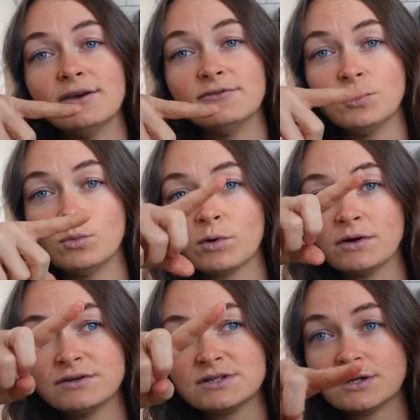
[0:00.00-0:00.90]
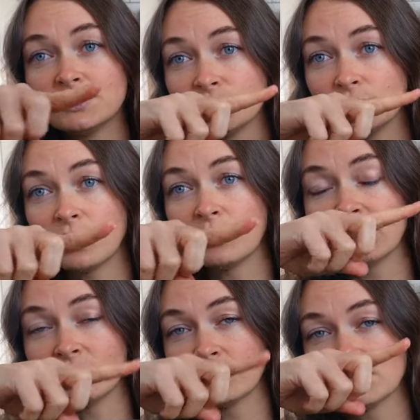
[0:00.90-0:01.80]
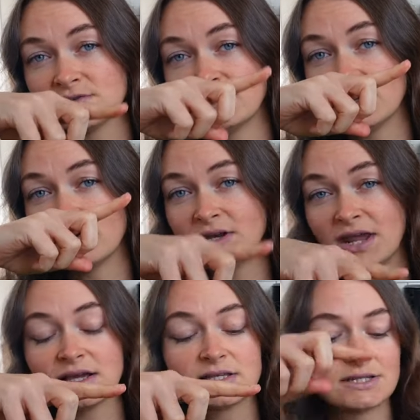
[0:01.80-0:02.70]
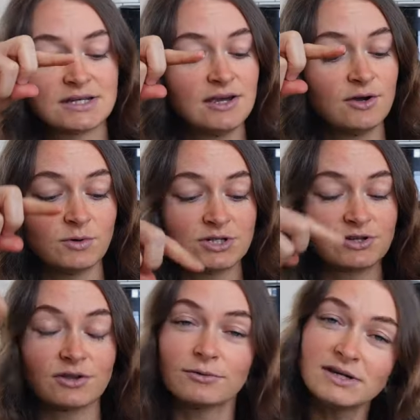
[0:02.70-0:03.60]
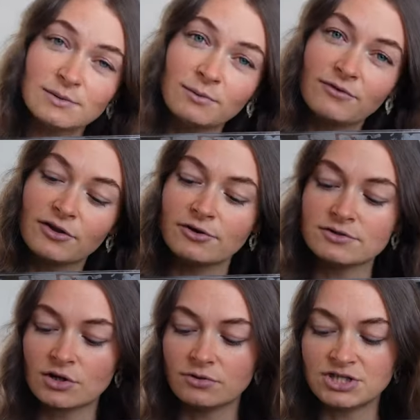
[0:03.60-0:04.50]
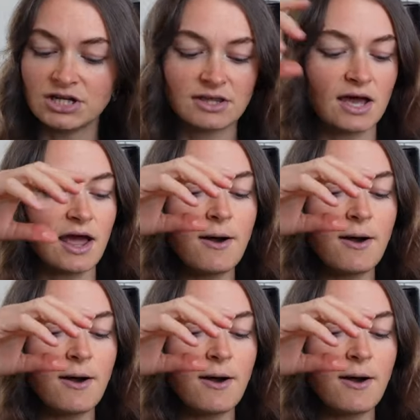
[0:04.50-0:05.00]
If you want to go and have a look at this video next, which has got the recipe for those, go and check that